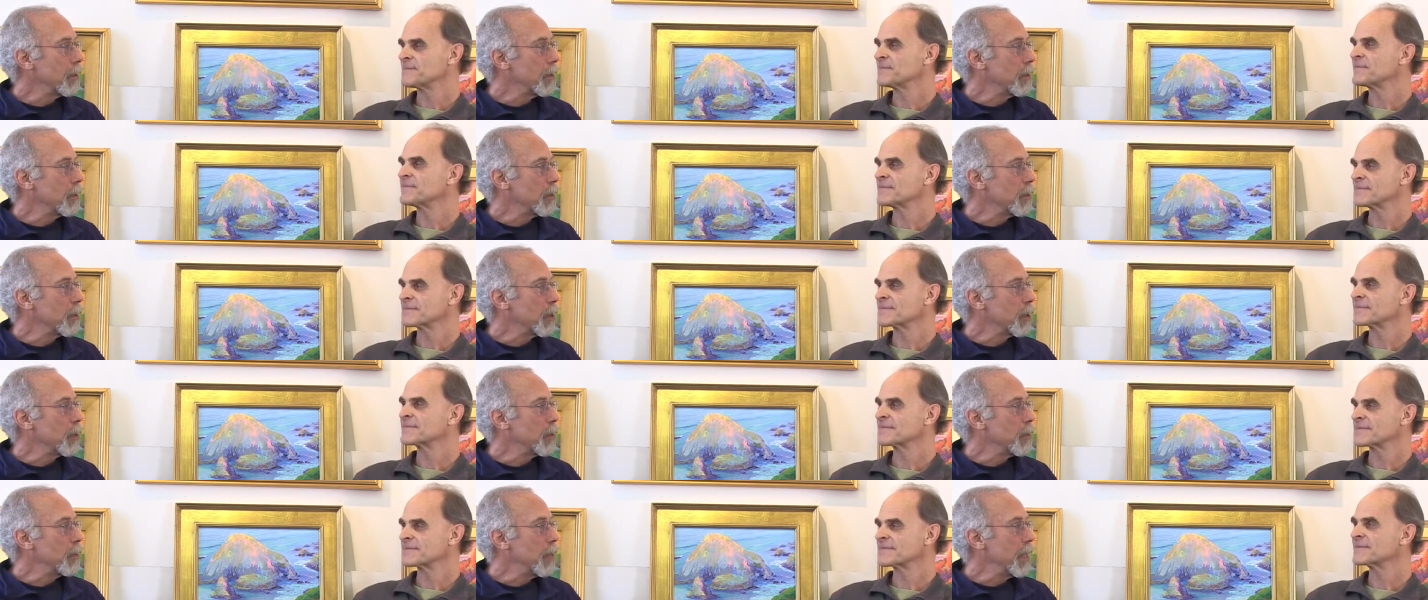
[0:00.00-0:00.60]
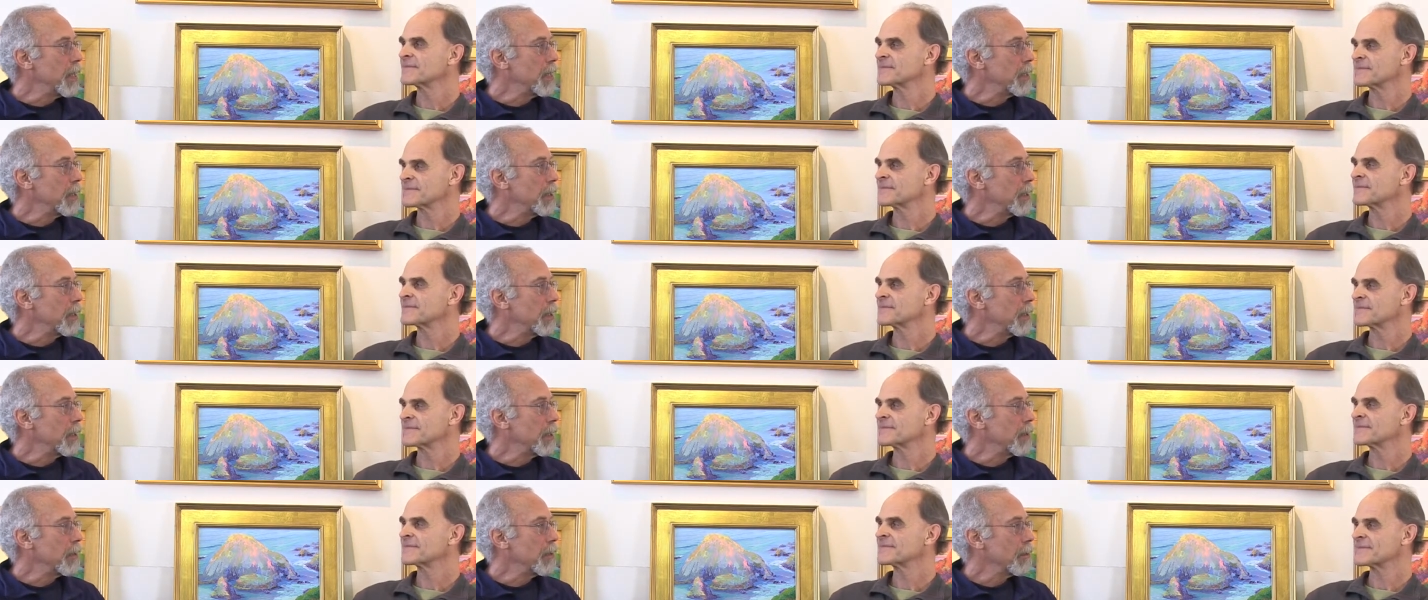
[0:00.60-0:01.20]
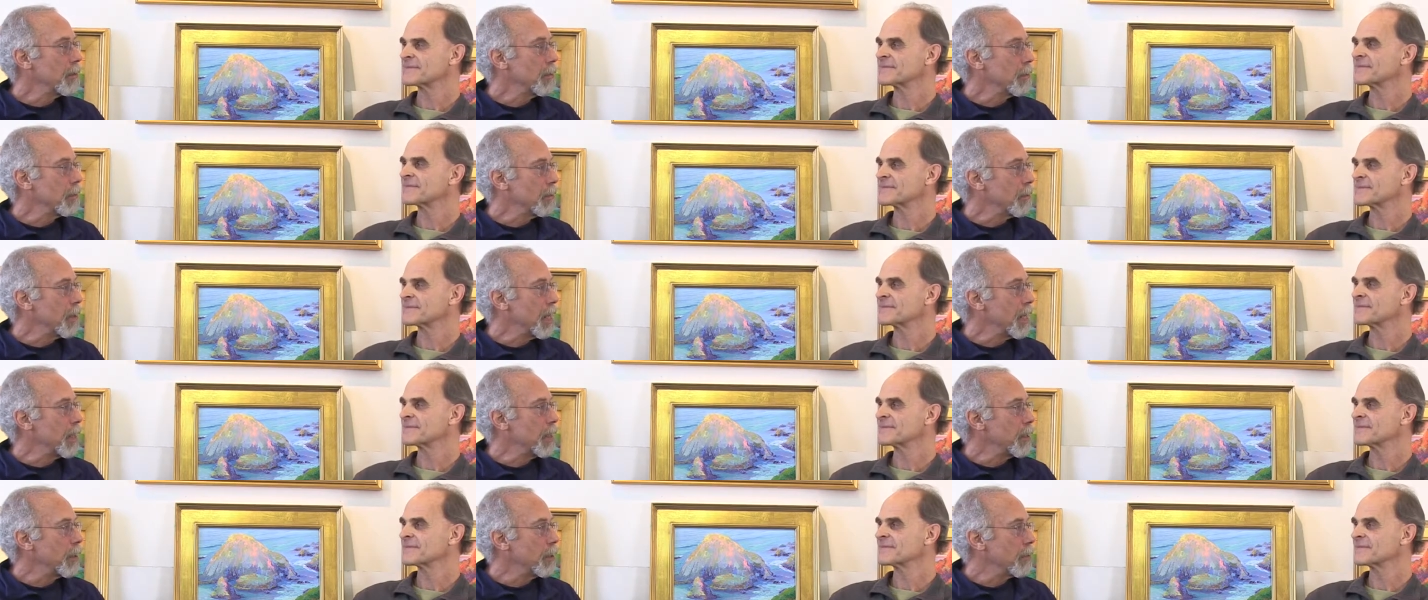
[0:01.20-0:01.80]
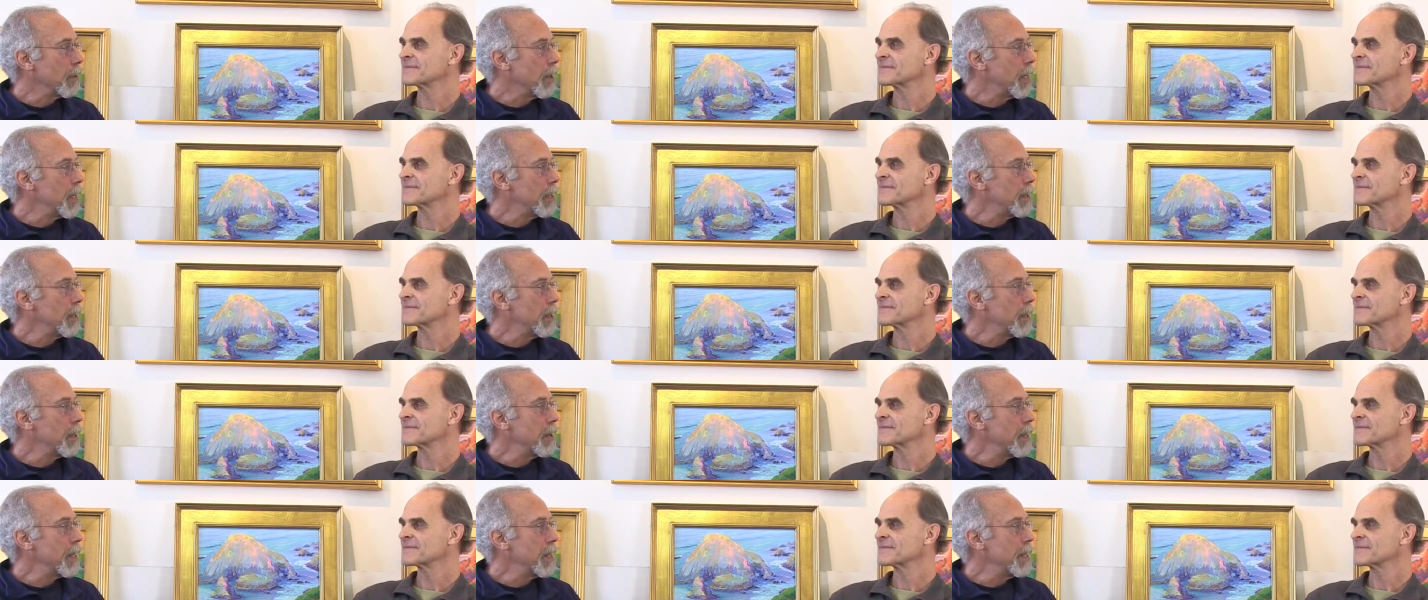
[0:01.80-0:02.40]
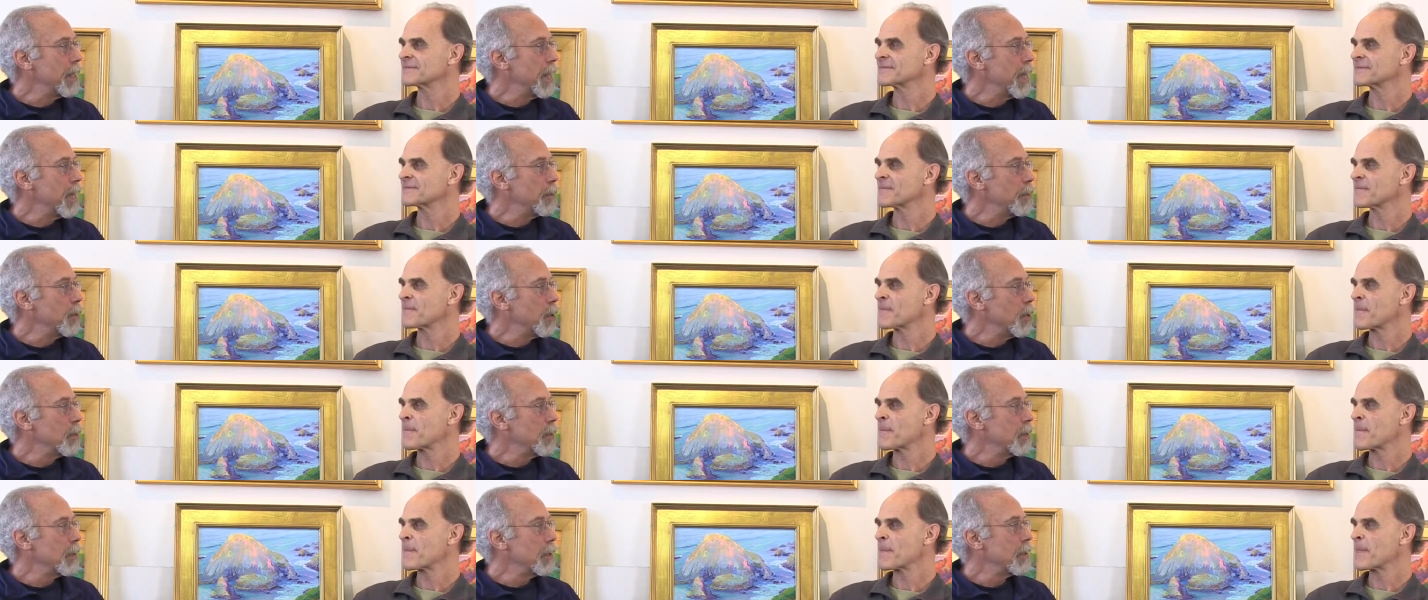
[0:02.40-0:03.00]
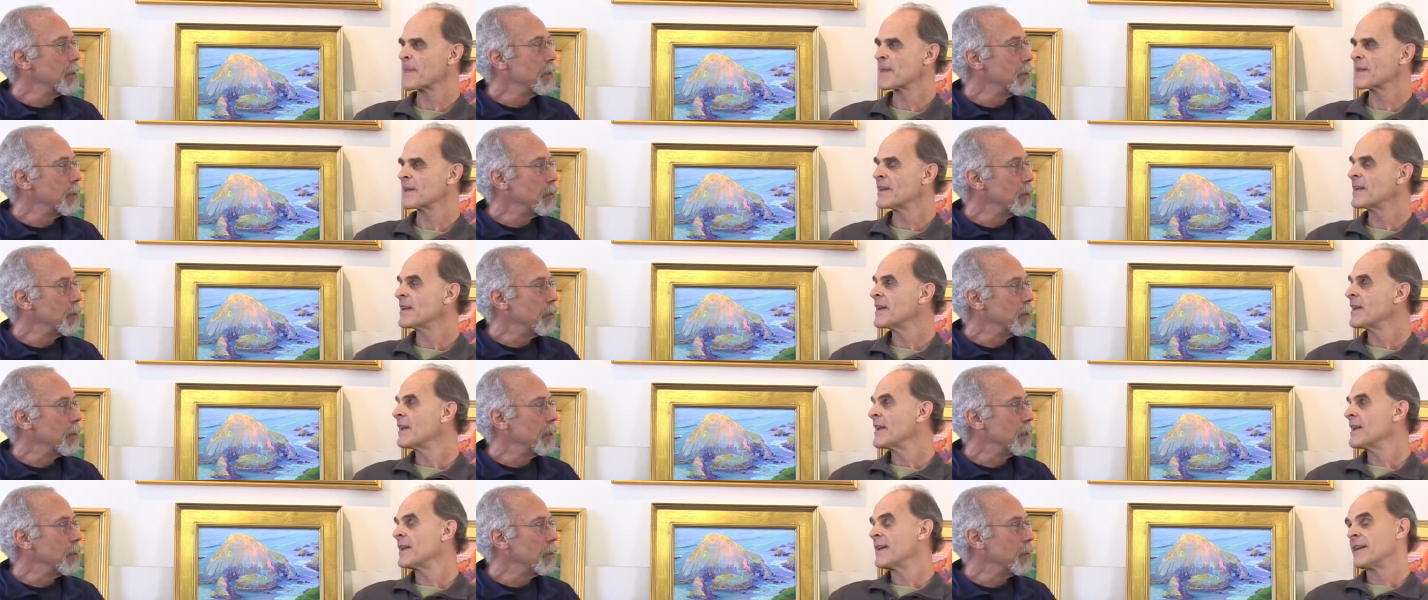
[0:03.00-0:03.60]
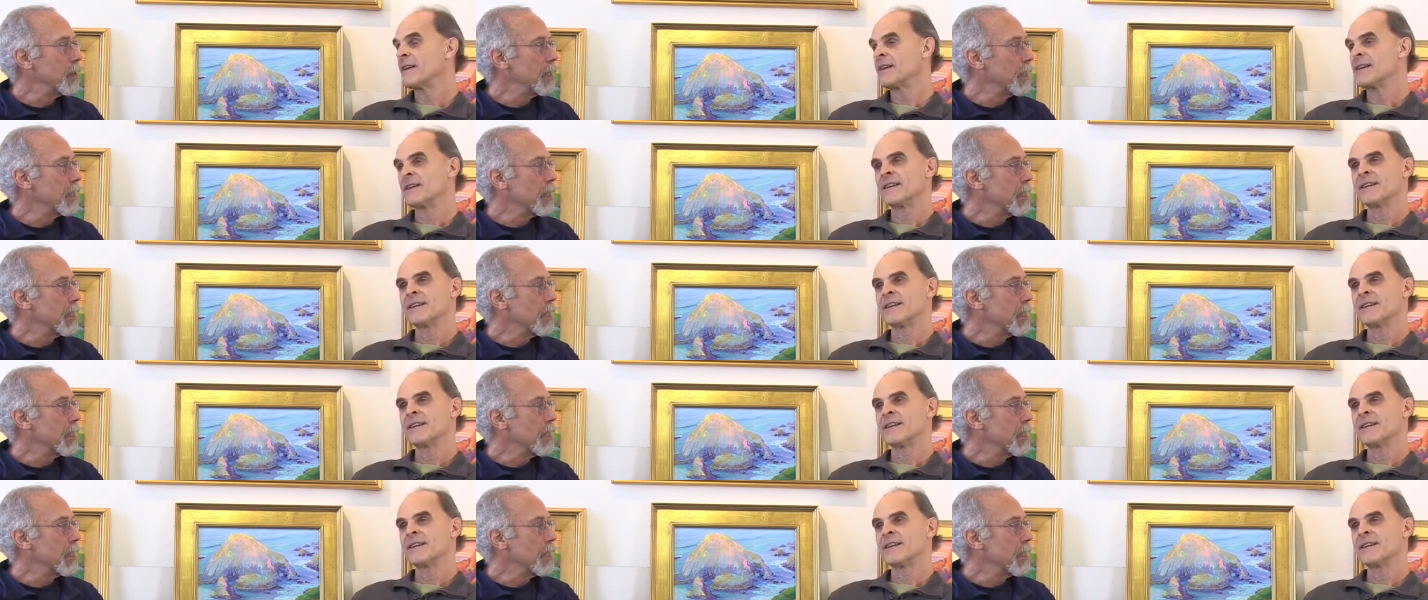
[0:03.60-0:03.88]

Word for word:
Speaker 1: you're, you're painting mm-hmm. right. You're right there in that moment do, doing